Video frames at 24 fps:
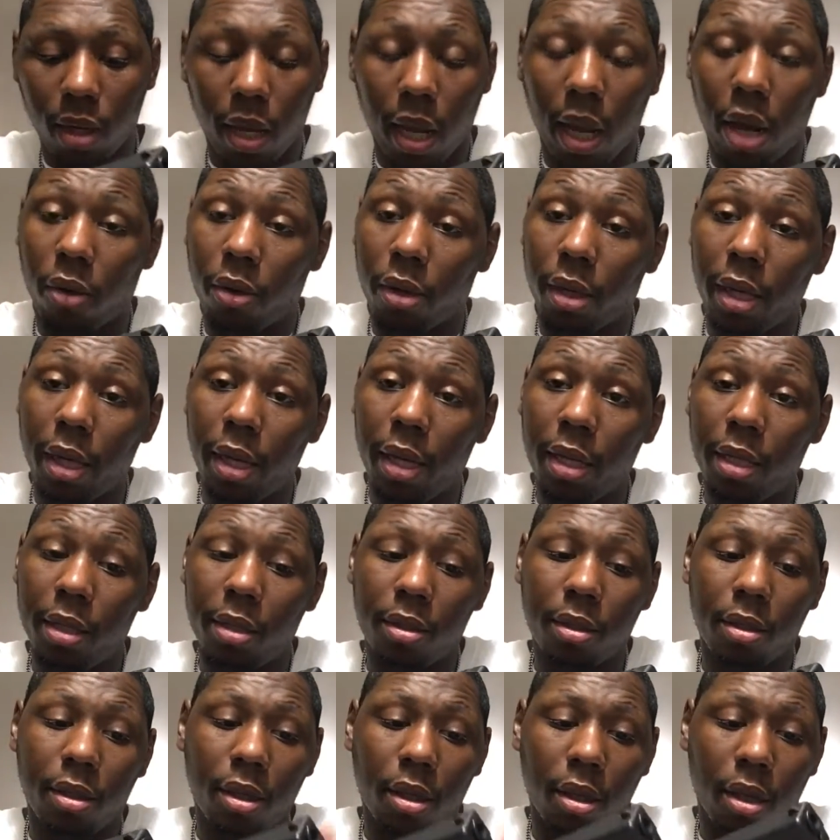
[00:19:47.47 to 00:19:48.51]
I'll get it.
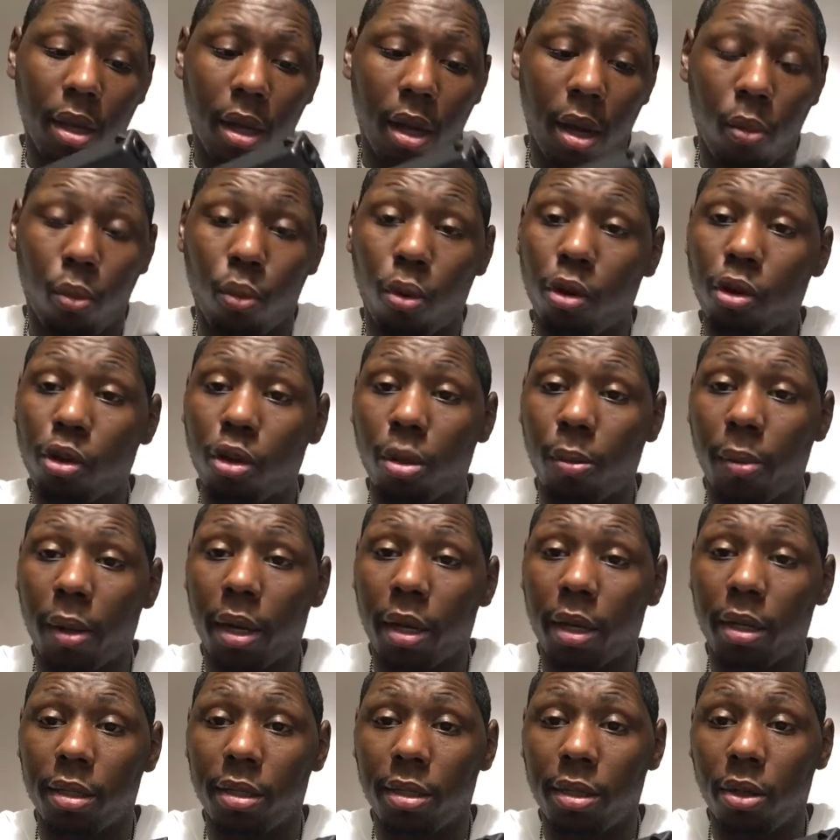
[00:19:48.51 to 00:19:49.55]
I'm working on my
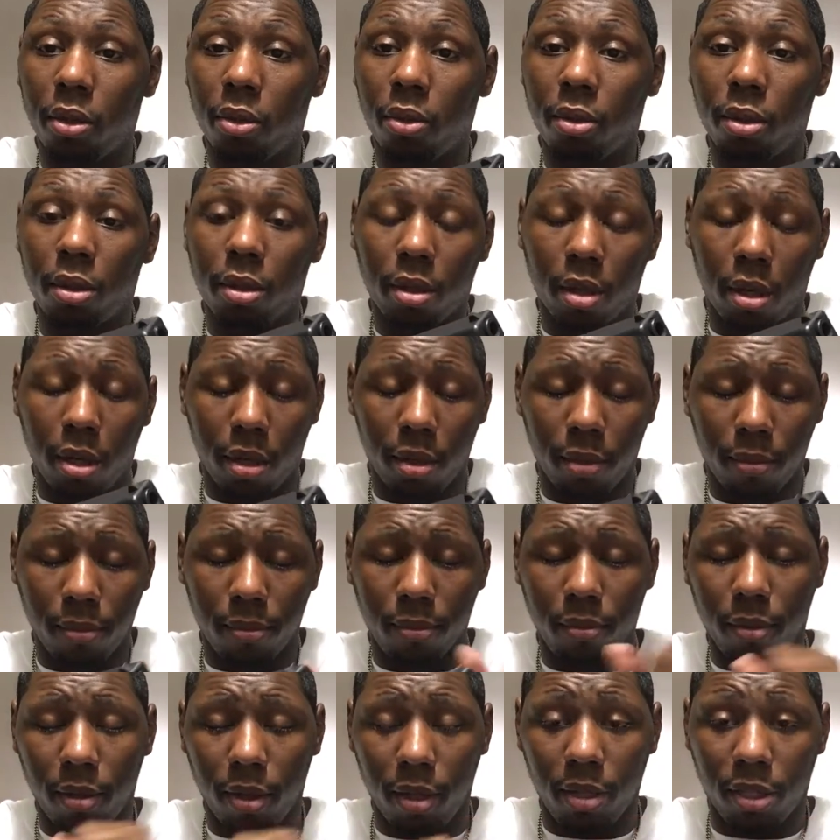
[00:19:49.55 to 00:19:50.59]
concealed
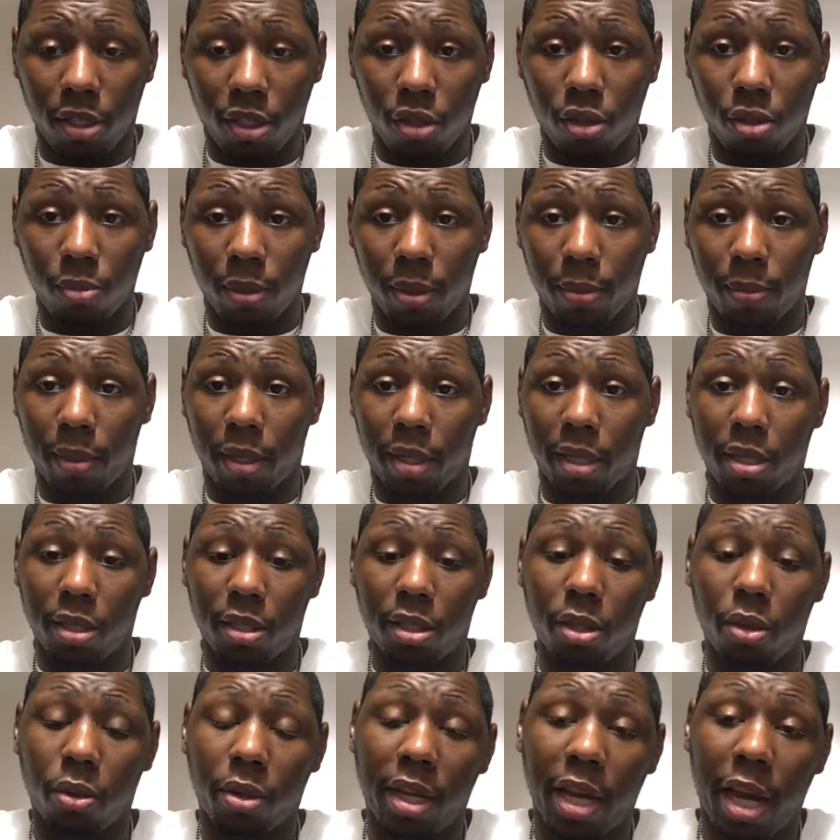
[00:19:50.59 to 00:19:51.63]
my
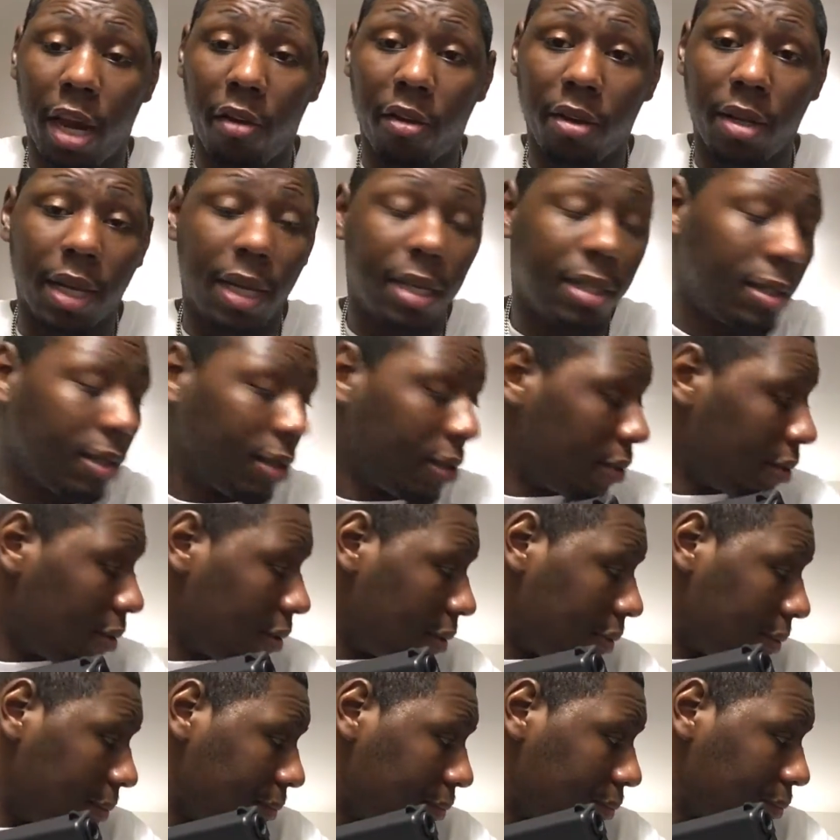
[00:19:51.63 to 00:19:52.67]
concealed carry license.
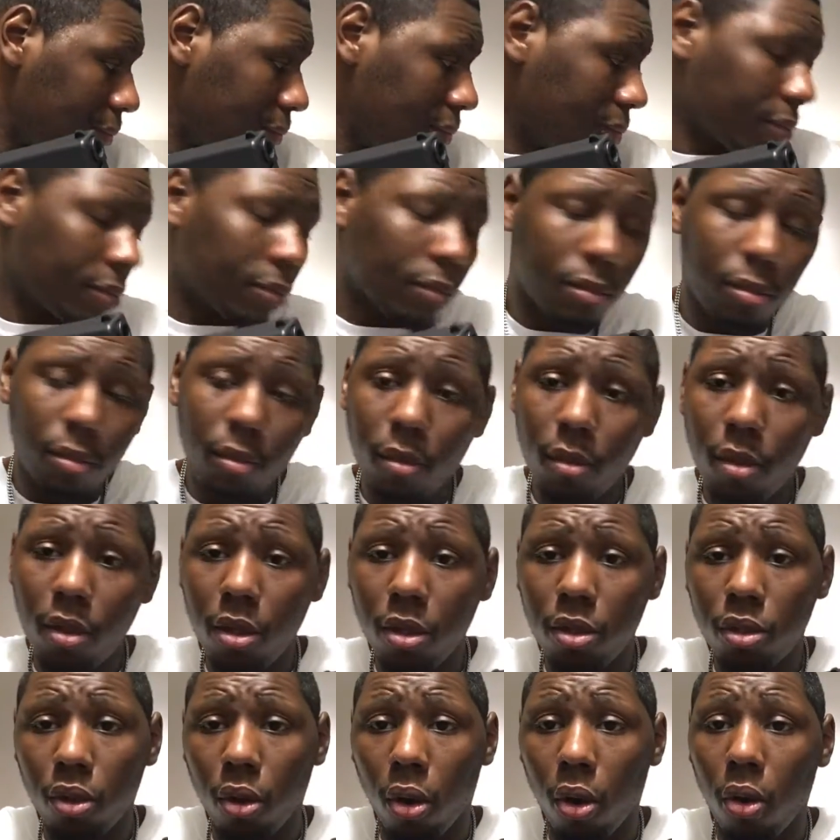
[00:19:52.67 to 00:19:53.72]

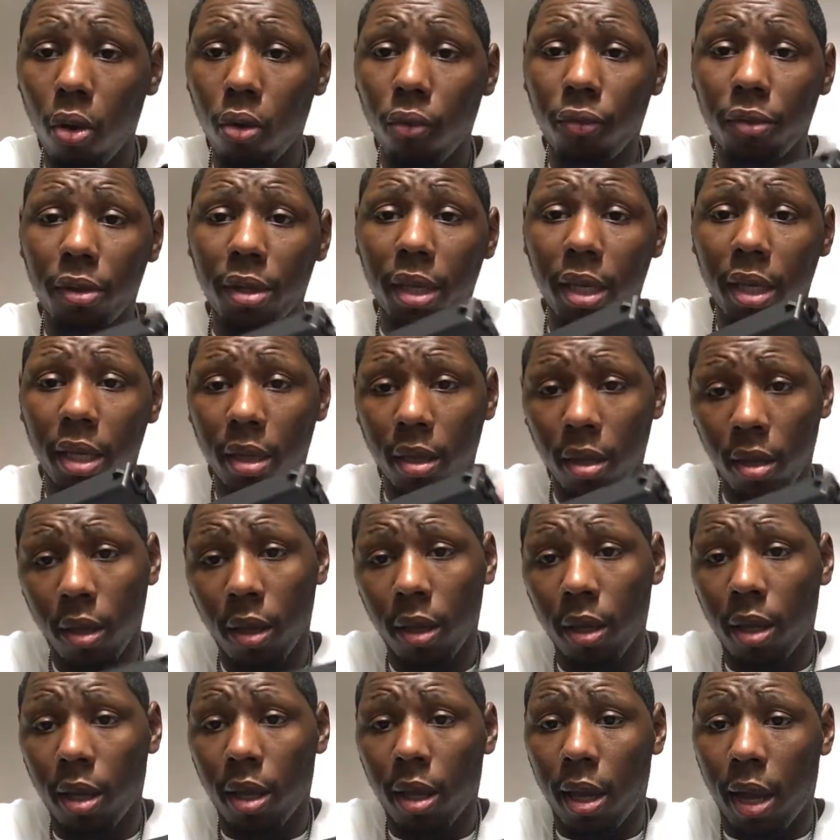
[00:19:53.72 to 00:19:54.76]
So hopefully
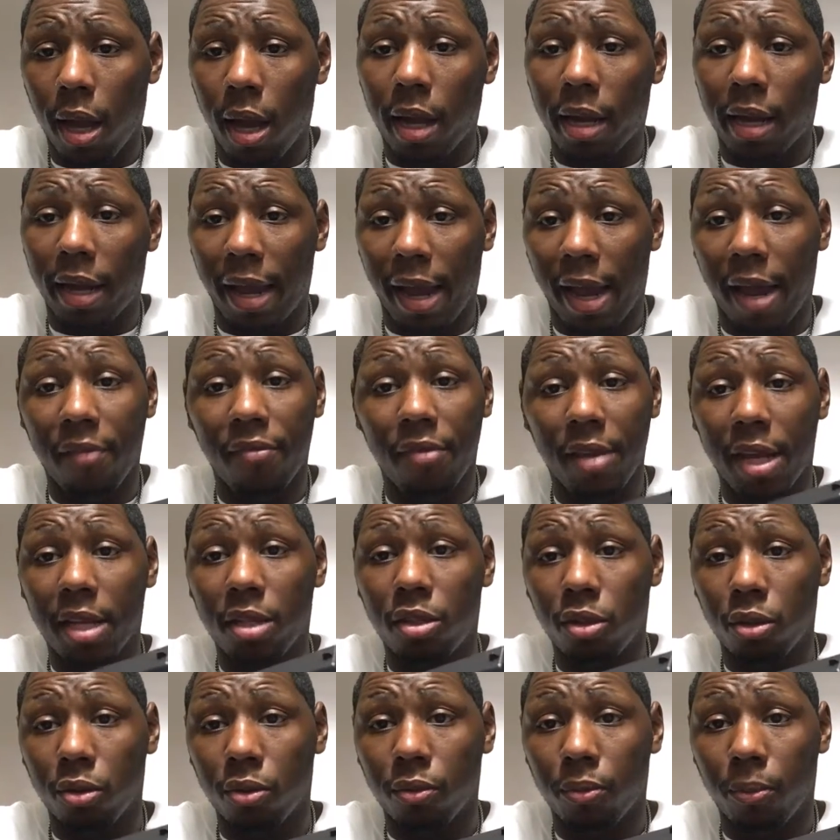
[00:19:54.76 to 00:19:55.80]
I could have that
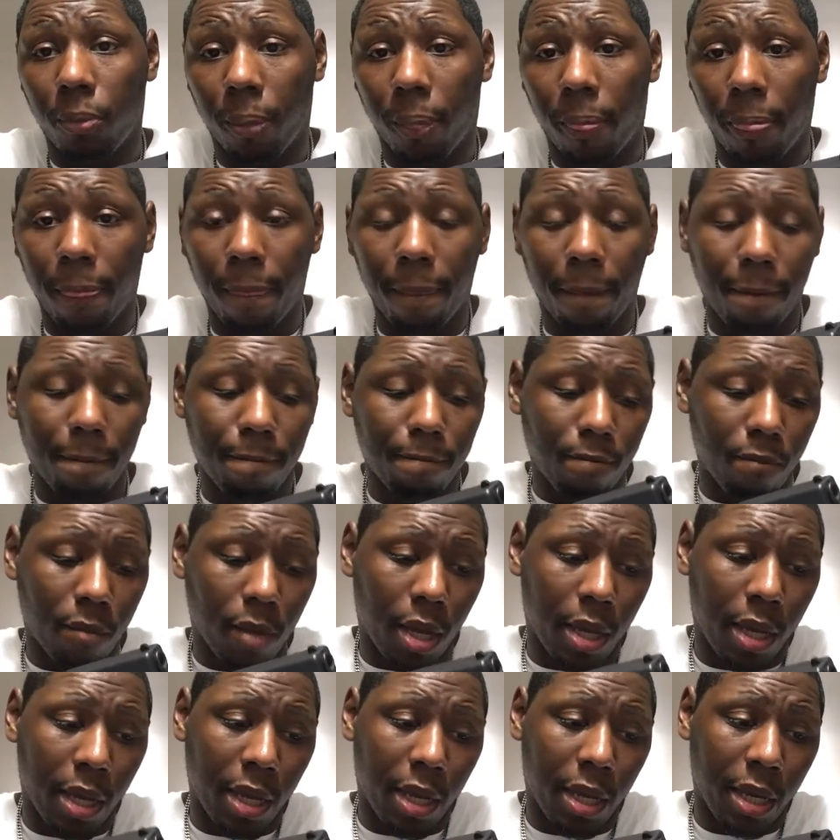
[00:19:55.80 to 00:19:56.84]
soon.
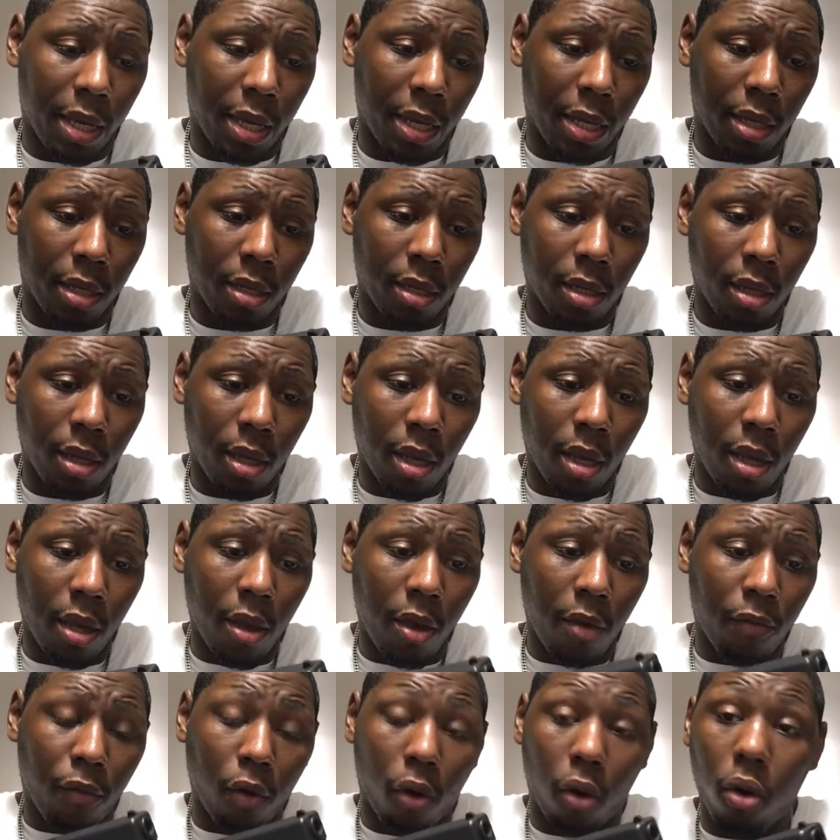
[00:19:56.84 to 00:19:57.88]
And
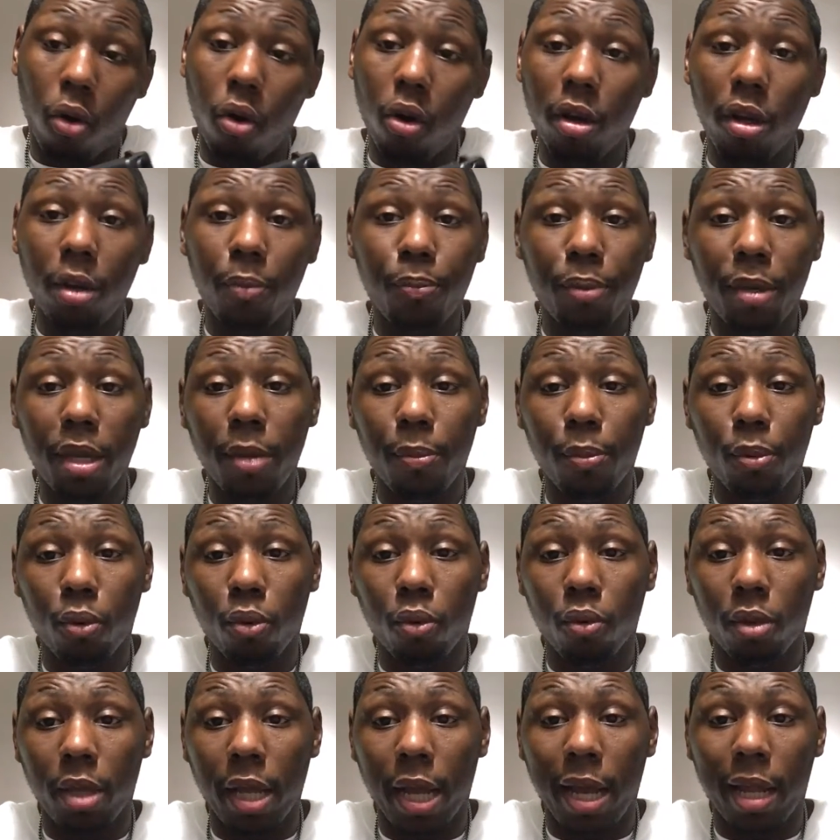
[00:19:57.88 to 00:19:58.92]
For all the
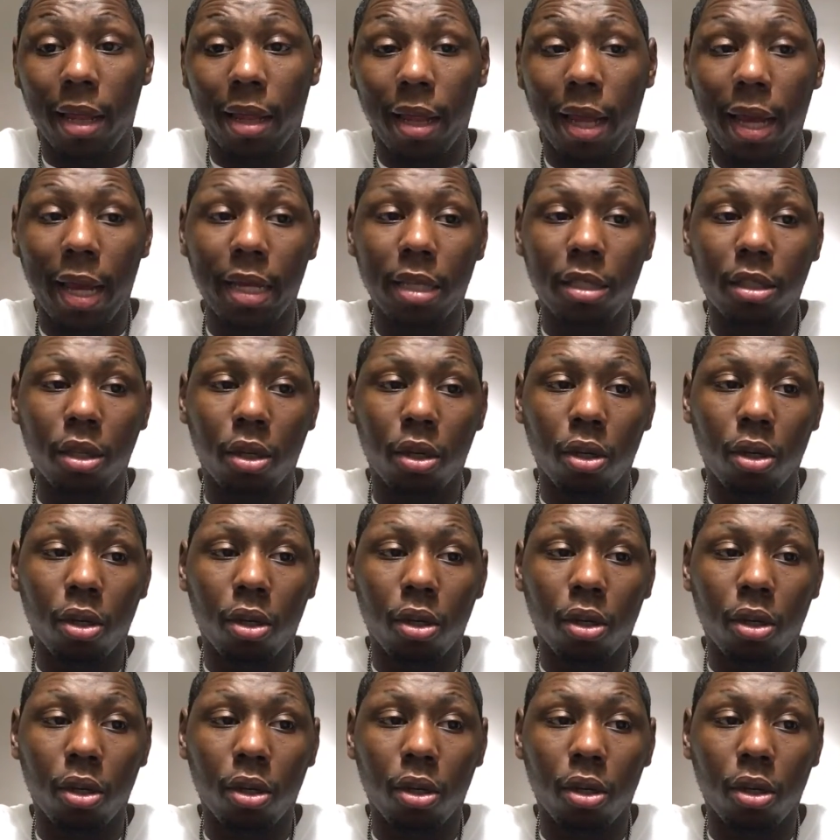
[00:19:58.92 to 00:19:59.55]
people that likes to